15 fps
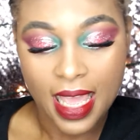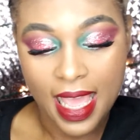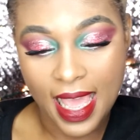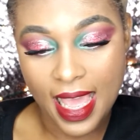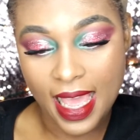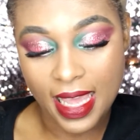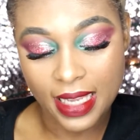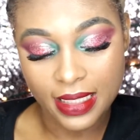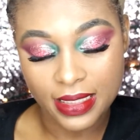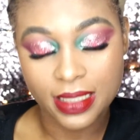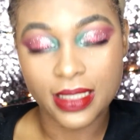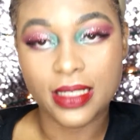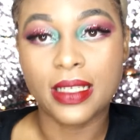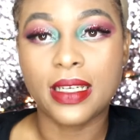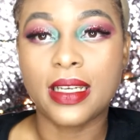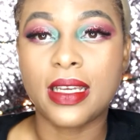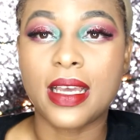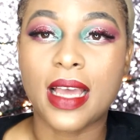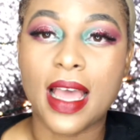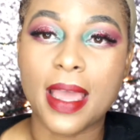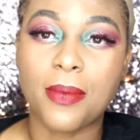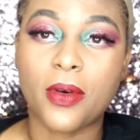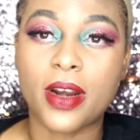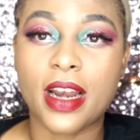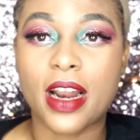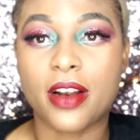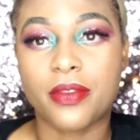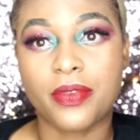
and I bought it at a